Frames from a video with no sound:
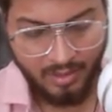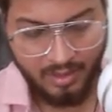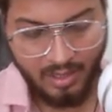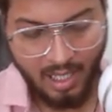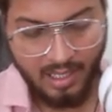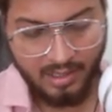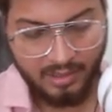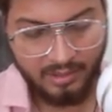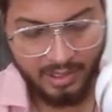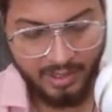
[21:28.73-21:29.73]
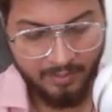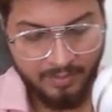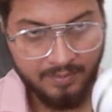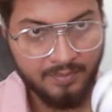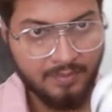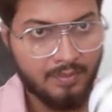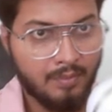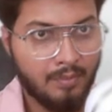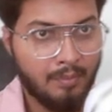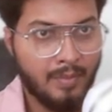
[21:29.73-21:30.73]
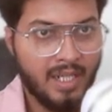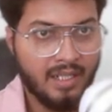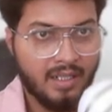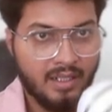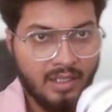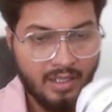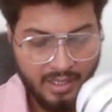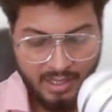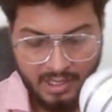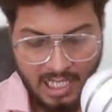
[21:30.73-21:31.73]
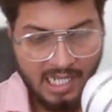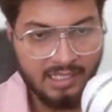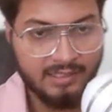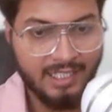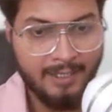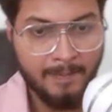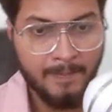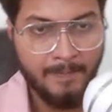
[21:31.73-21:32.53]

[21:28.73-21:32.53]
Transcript: dark theme make it dark theme